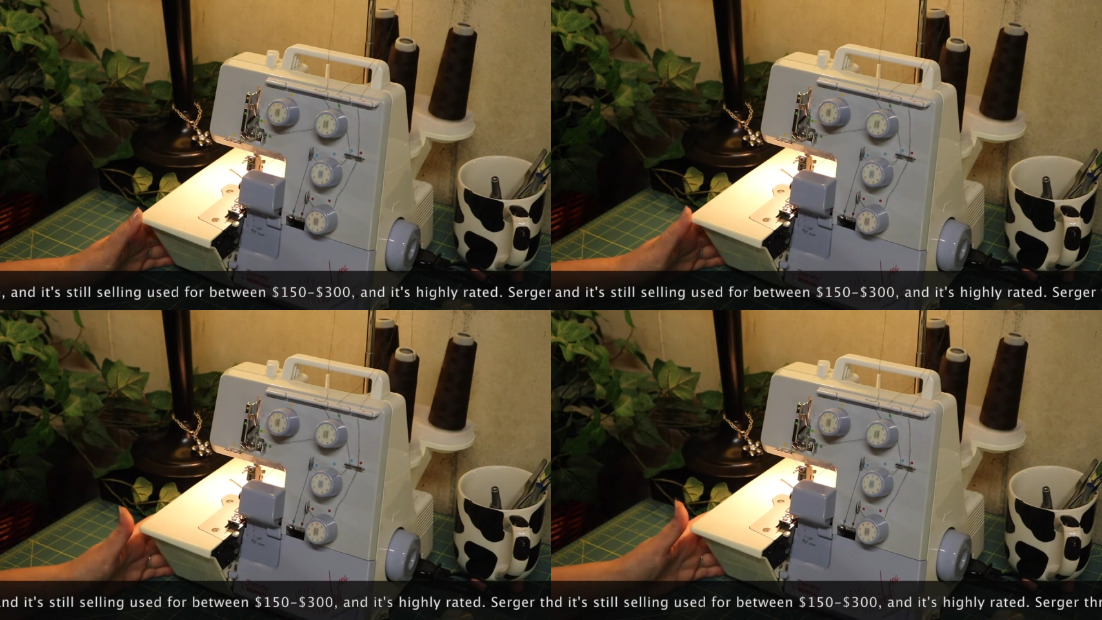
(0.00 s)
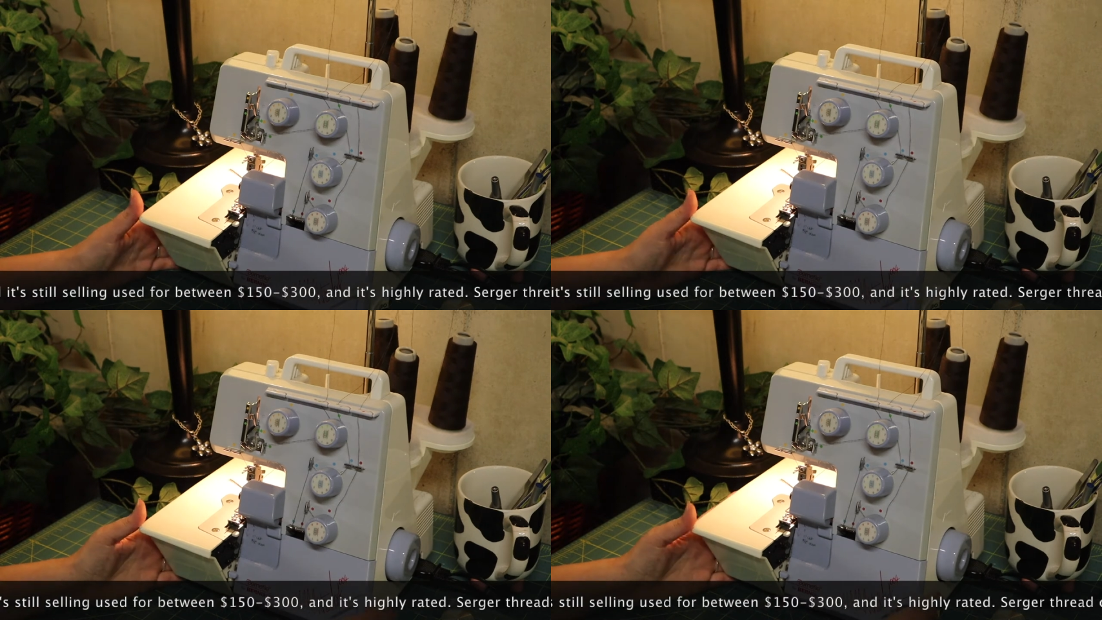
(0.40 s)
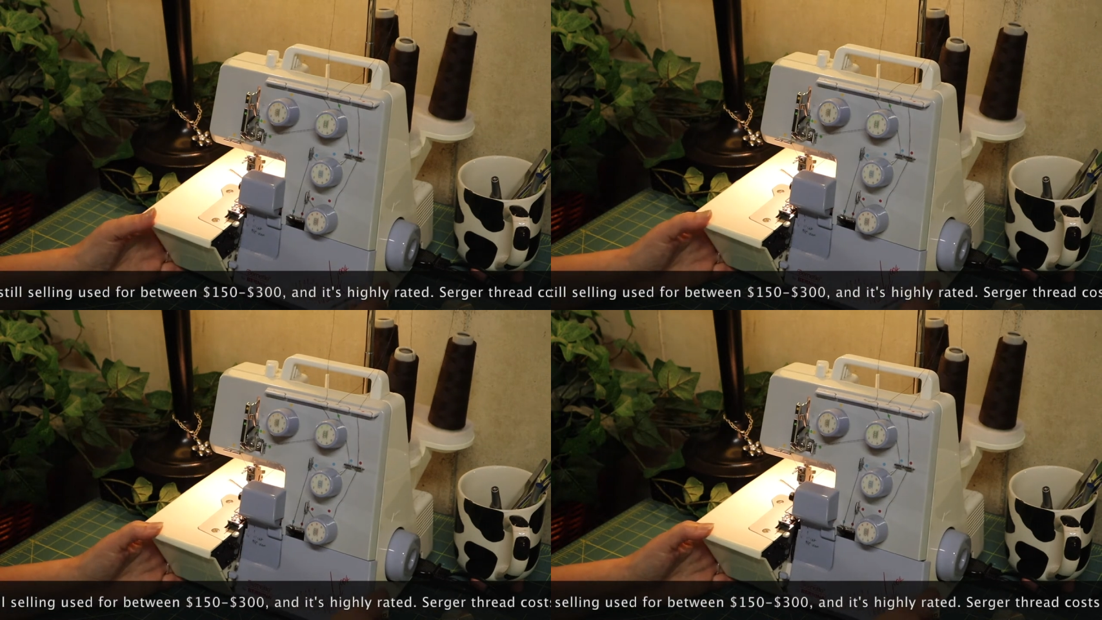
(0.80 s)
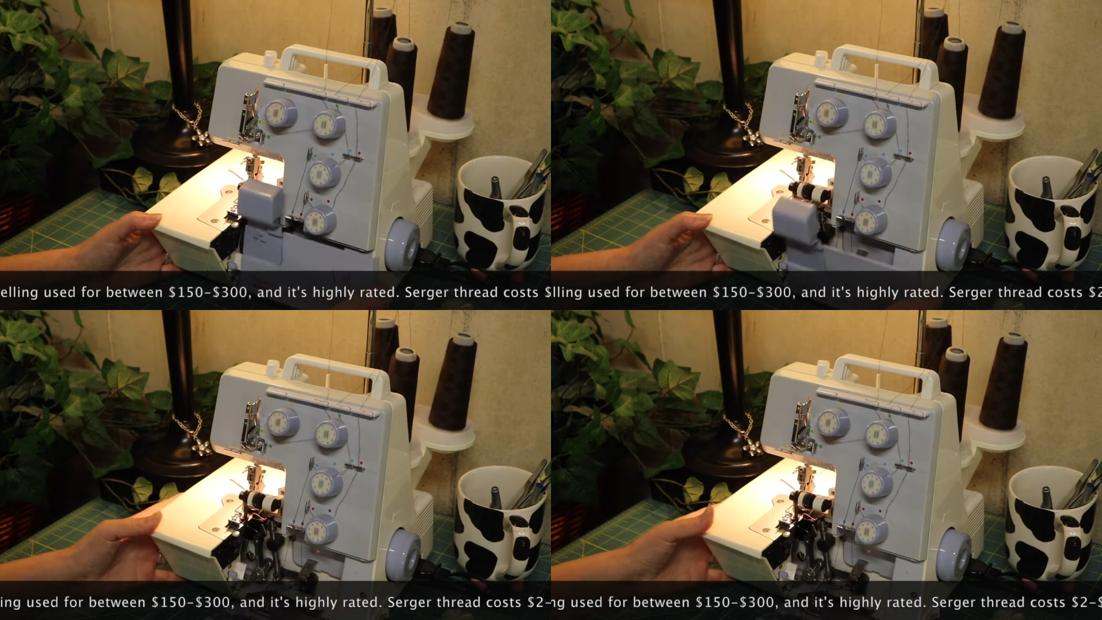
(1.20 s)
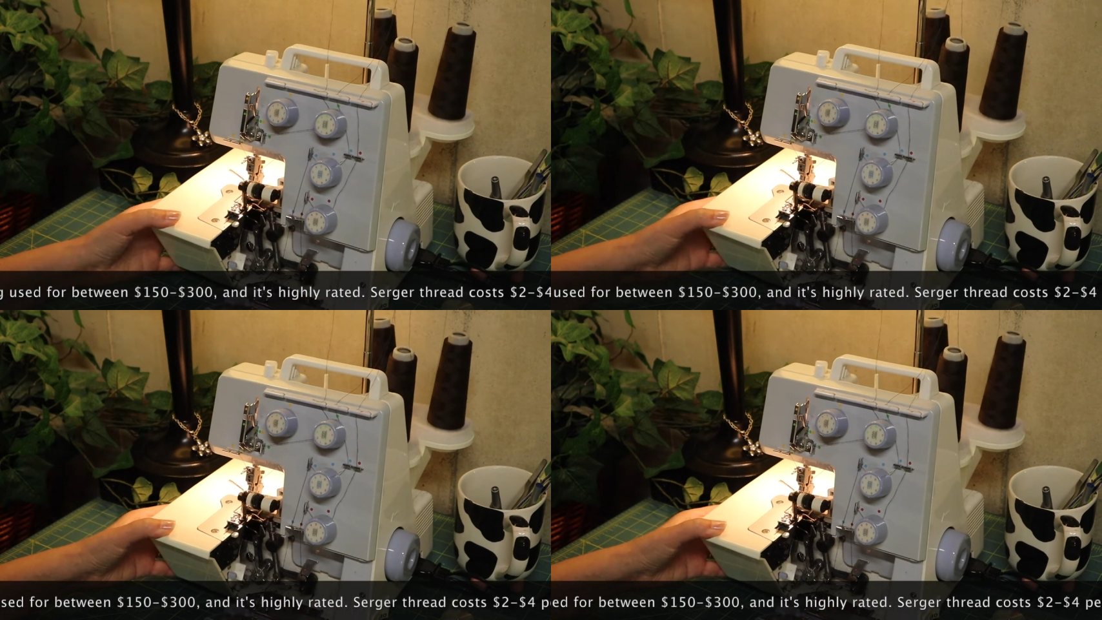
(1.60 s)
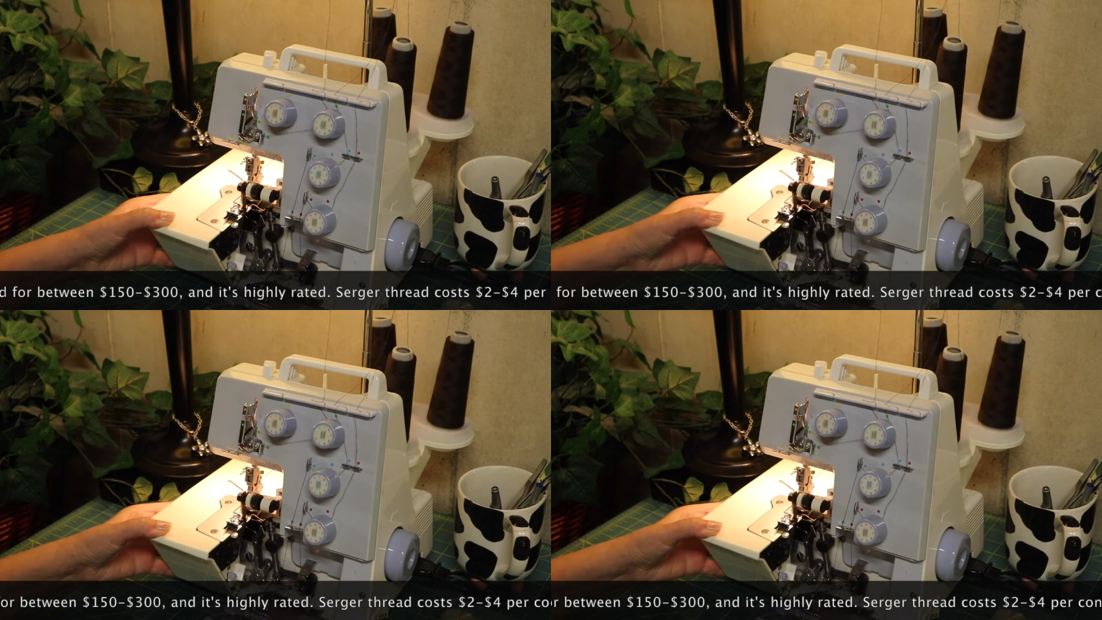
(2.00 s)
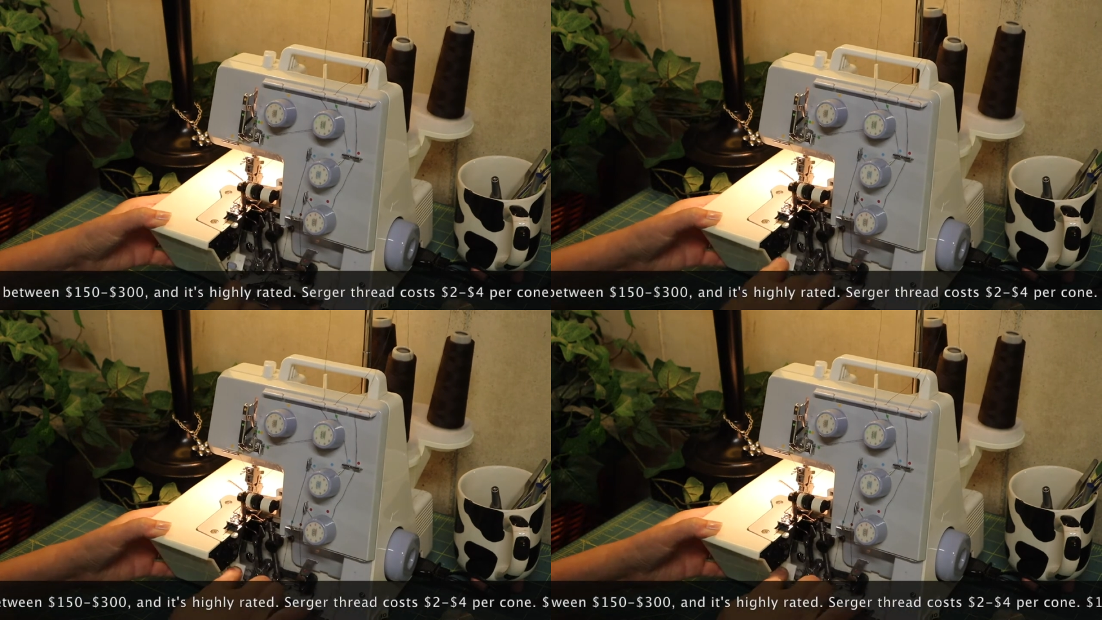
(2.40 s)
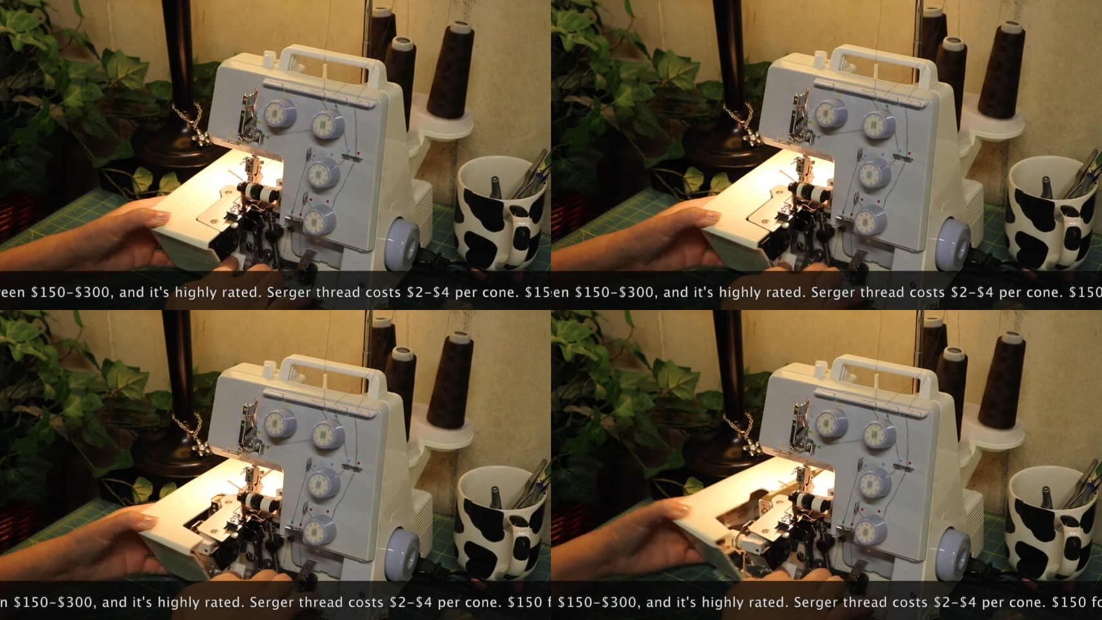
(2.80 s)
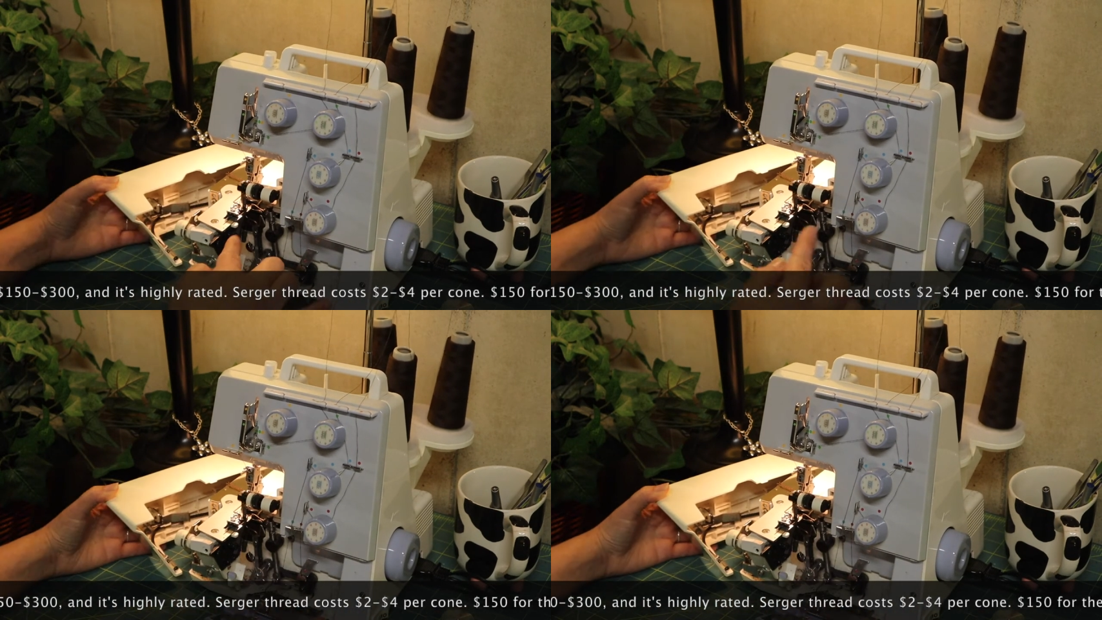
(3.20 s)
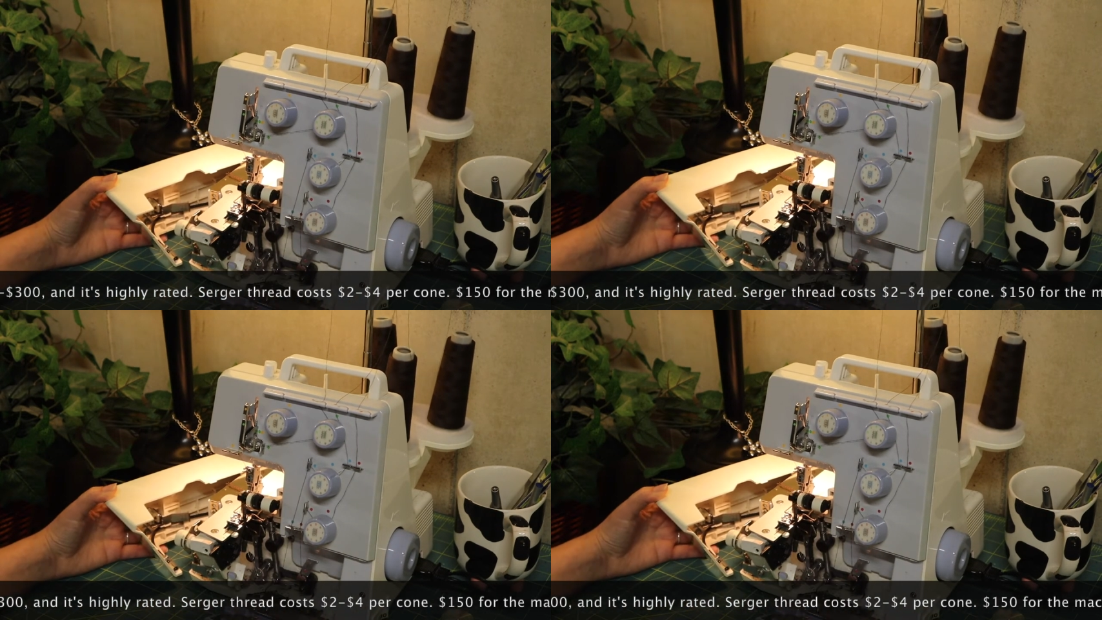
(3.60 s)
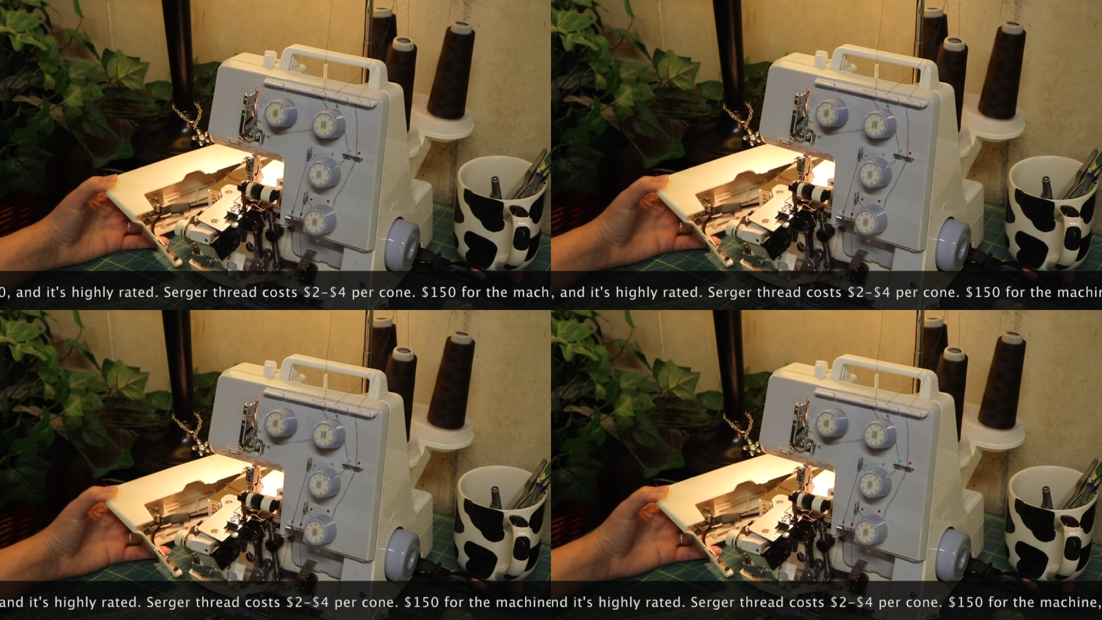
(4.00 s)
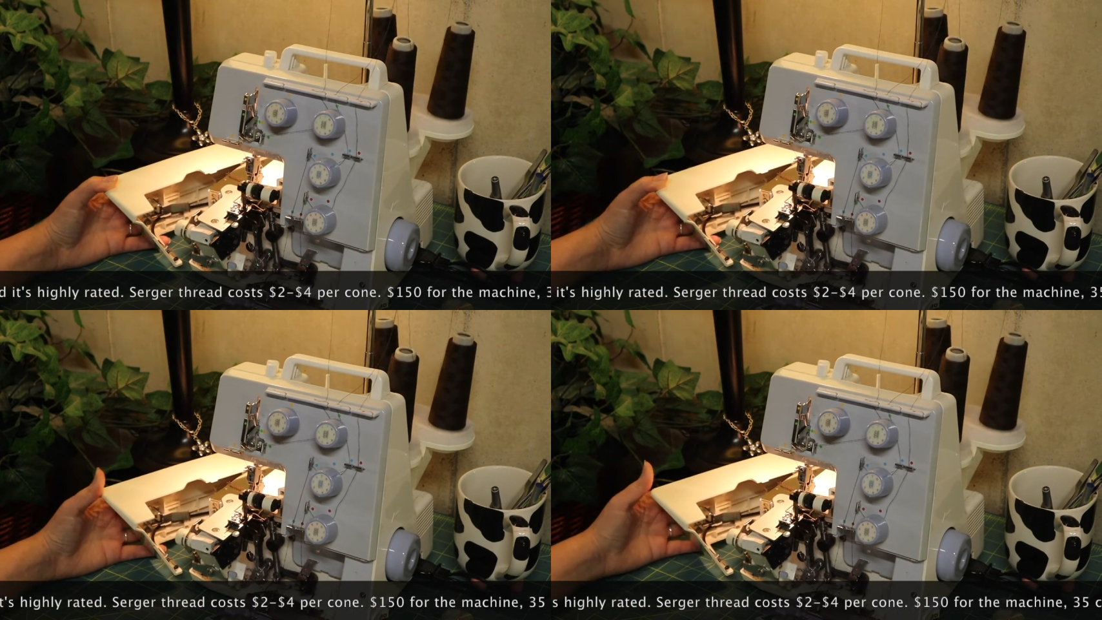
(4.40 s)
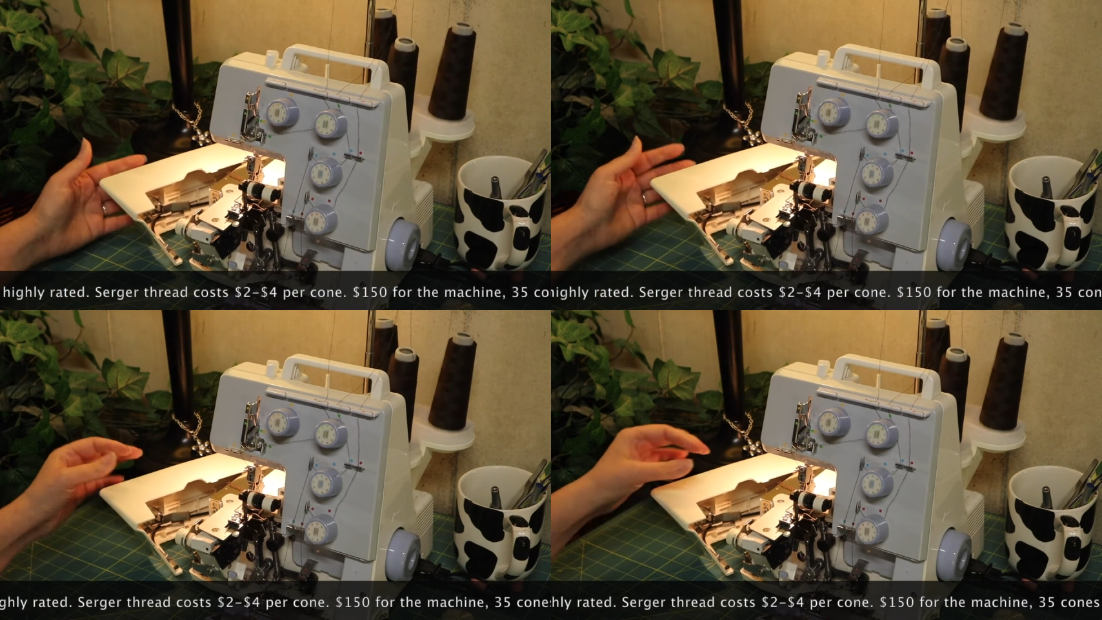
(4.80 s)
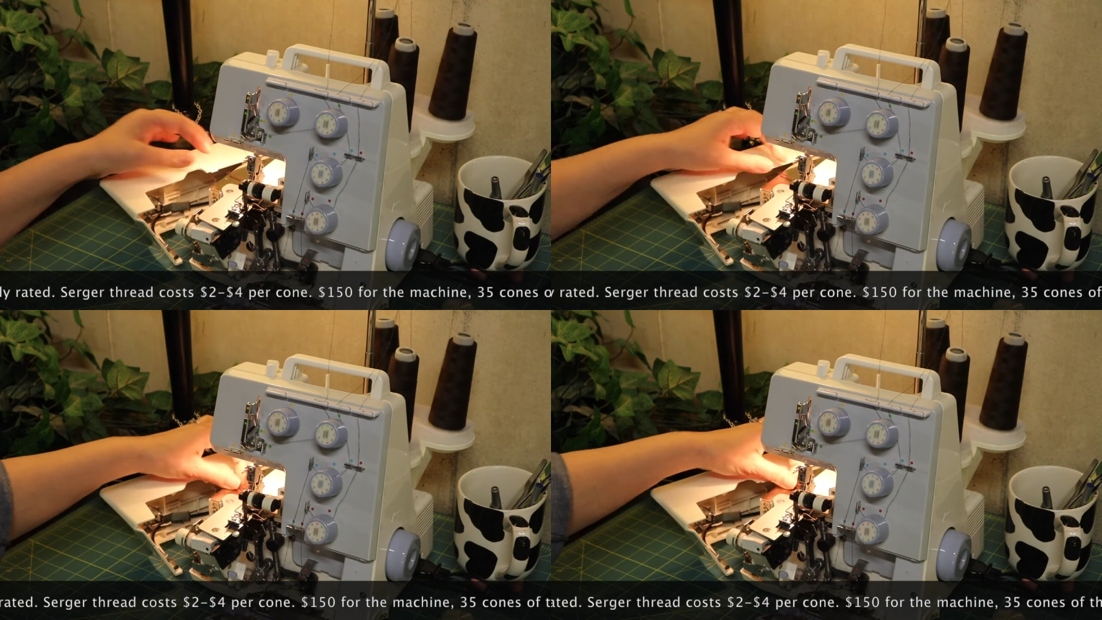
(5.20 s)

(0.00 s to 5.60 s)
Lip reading: Nobody's mouth can be seen.